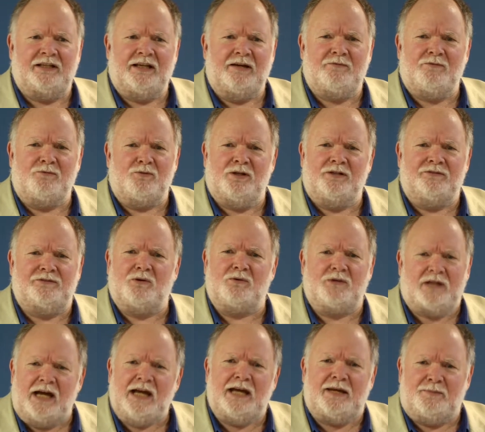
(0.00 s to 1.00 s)
a level where it's
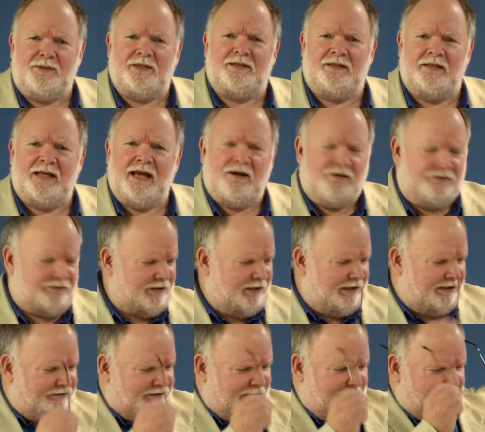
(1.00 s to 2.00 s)
okay, but now it's
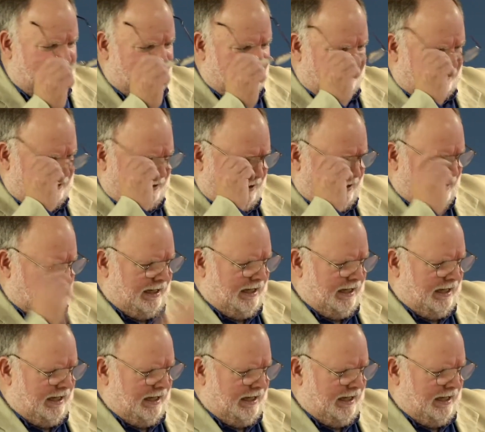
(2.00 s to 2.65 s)
unacceptably